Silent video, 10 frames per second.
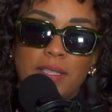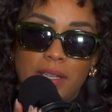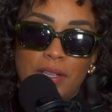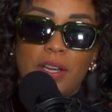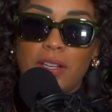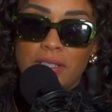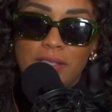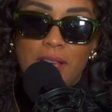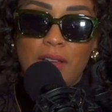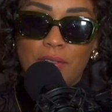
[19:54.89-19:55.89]
and tell your younger
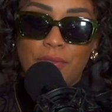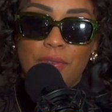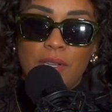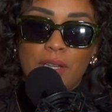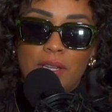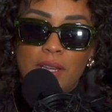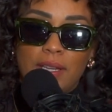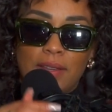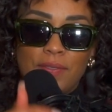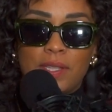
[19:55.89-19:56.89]
self,
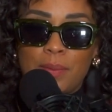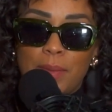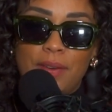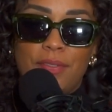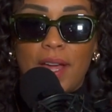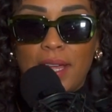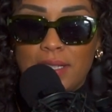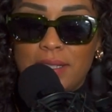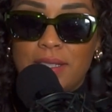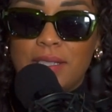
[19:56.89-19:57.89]
give some
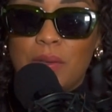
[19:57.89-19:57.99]
advice,